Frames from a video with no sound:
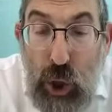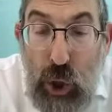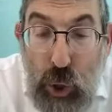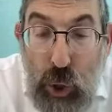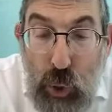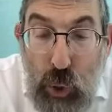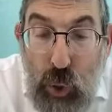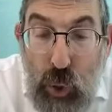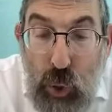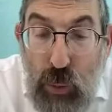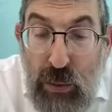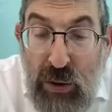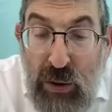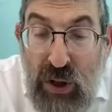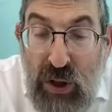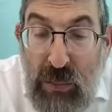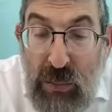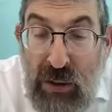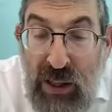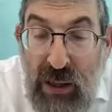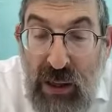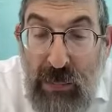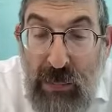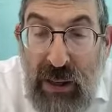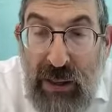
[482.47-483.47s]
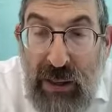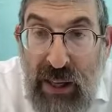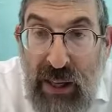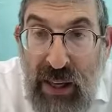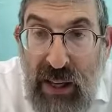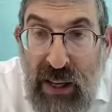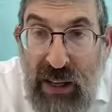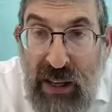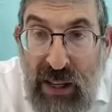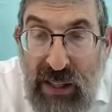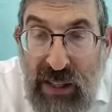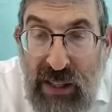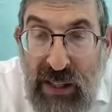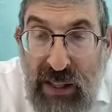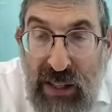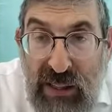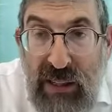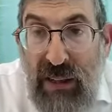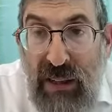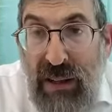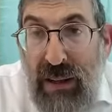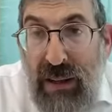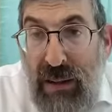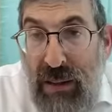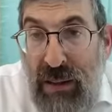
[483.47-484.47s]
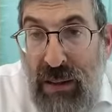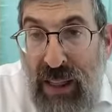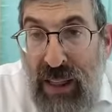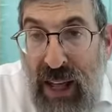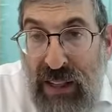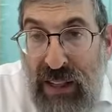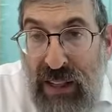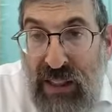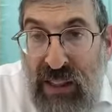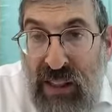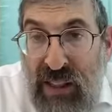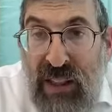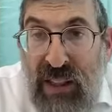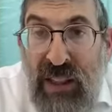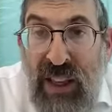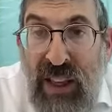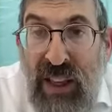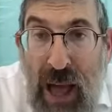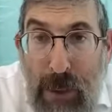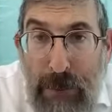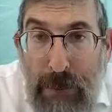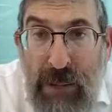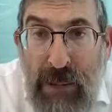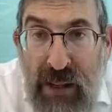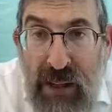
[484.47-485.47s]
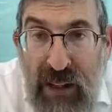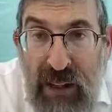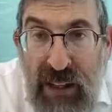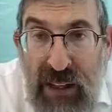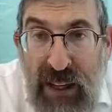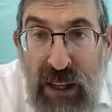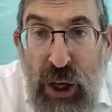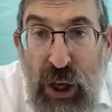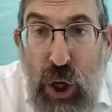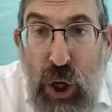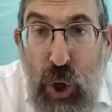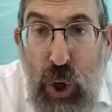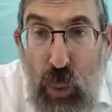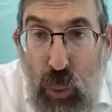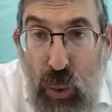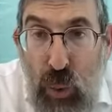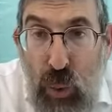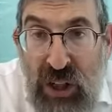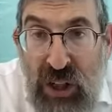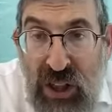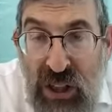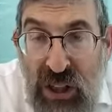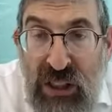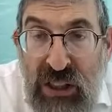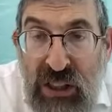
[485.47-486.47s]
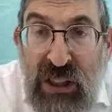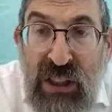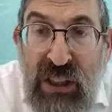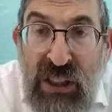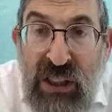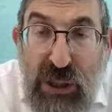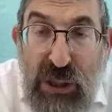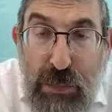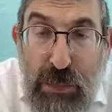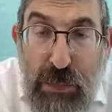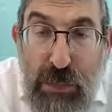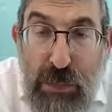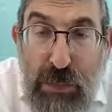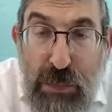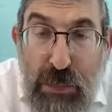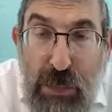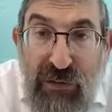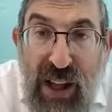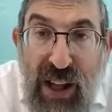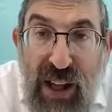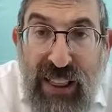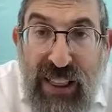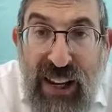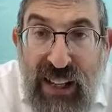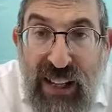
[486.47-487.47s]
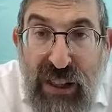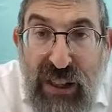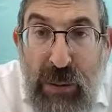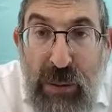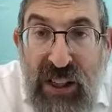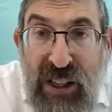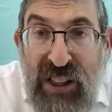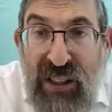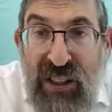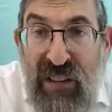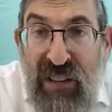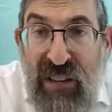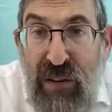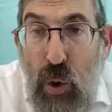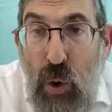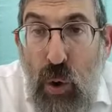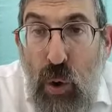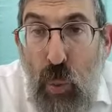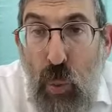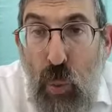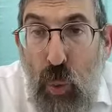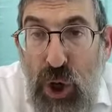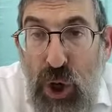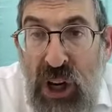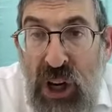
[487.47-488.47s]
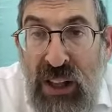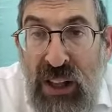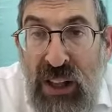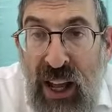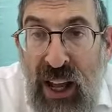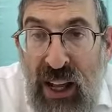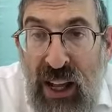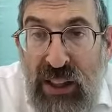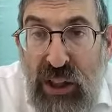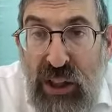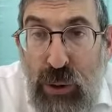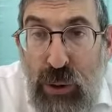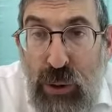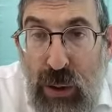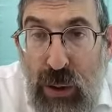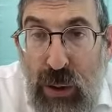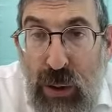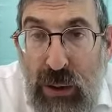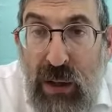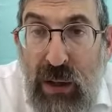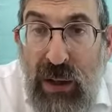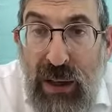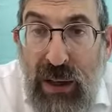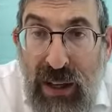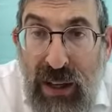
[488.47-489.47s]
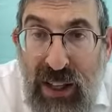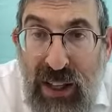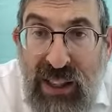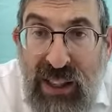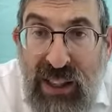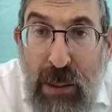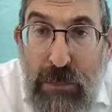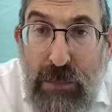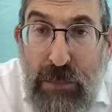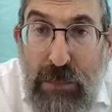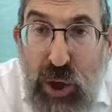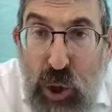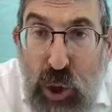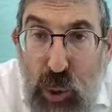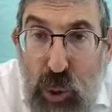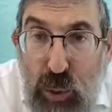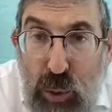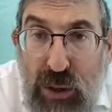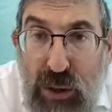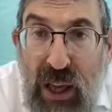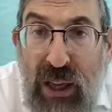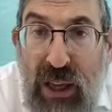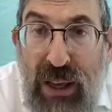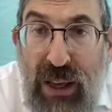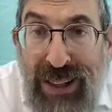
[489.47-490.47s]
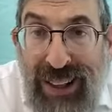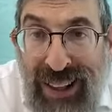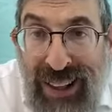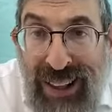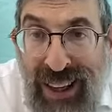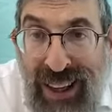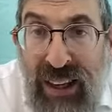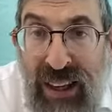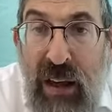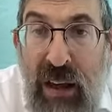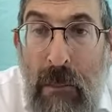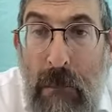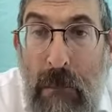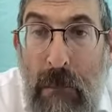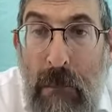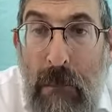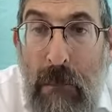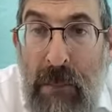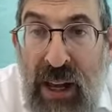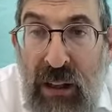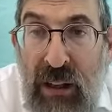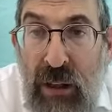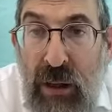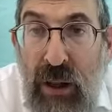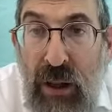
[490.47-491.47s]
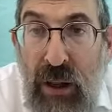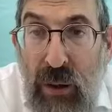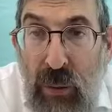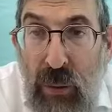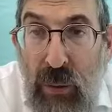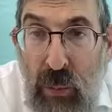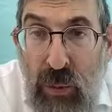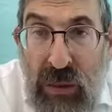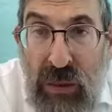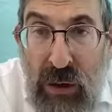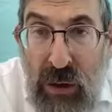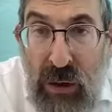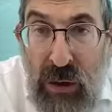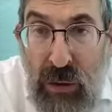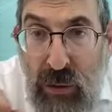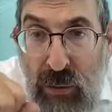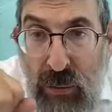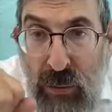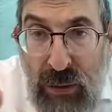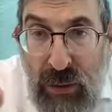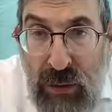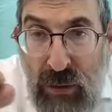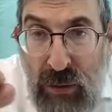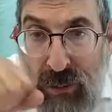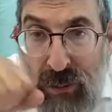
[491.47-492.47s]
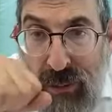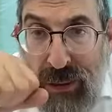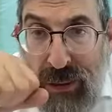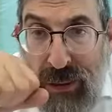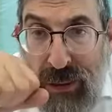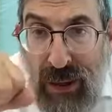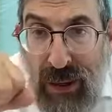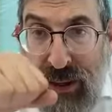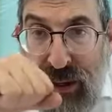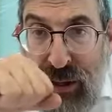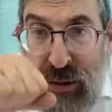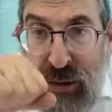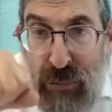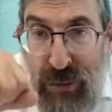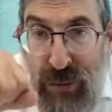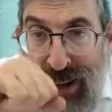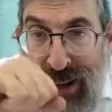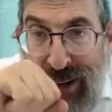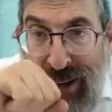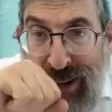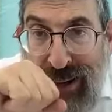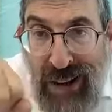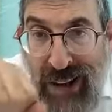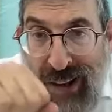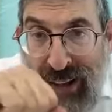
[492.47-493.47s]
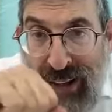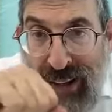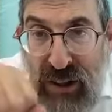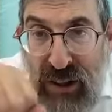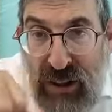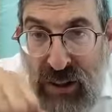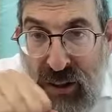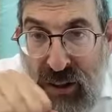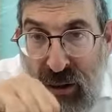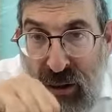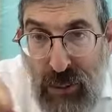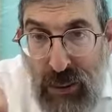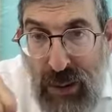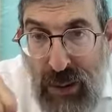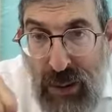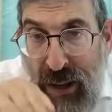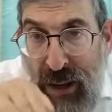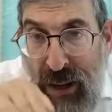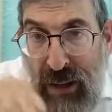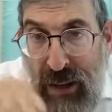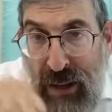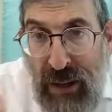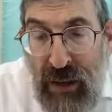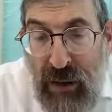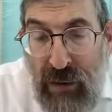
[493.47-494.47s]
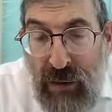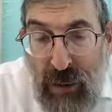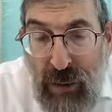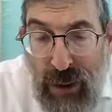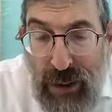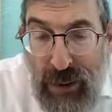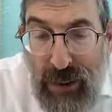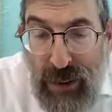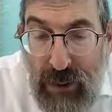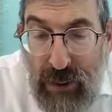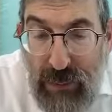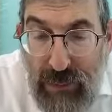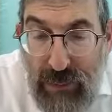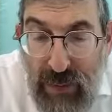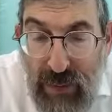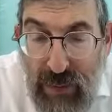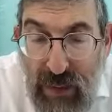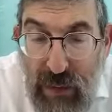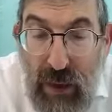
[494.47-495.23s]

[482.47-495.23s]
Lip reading: Two mishum kli mateches, that's the top kli, which is despite the fact that it has a piece of wood attached to it, it's a pshute kli metal with like serrated edges to go ahead and grind.